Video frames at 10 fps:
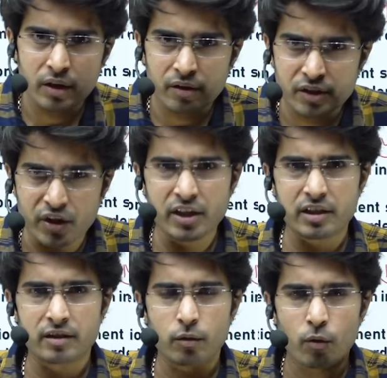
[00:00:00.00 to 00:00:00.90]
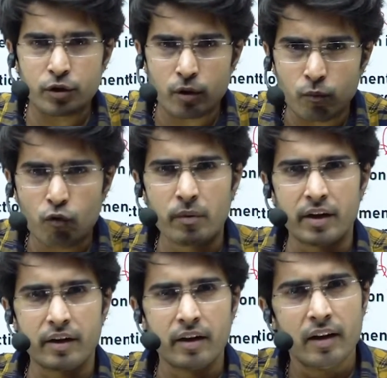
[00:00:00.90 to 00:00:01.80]
the restrictions on your
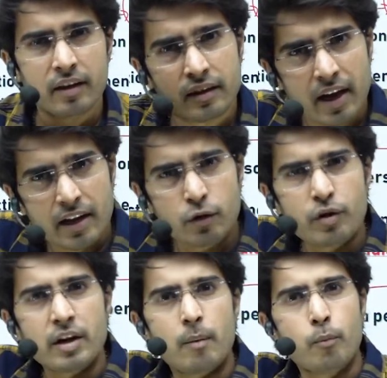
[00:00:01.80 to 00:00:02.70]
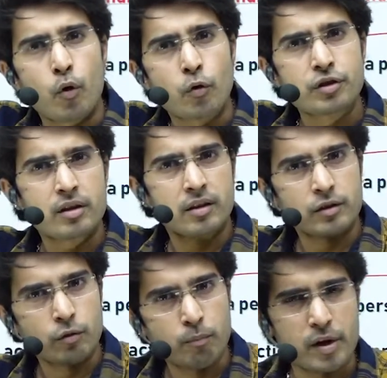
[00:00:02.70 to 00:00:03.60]
movement, then you can approach the
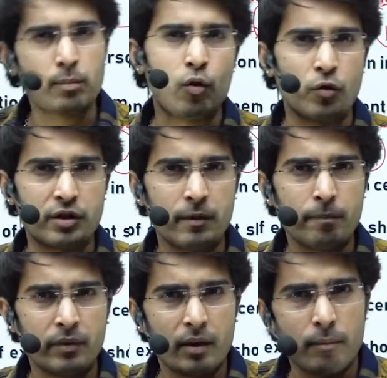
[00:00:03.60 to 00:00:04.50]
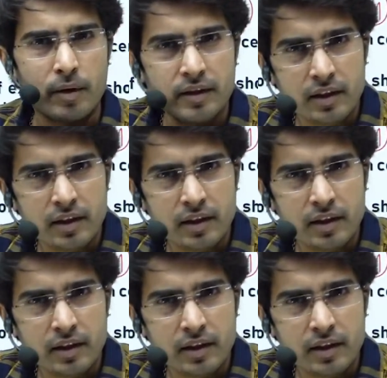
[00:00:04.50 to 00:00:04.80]
Supreme Court. But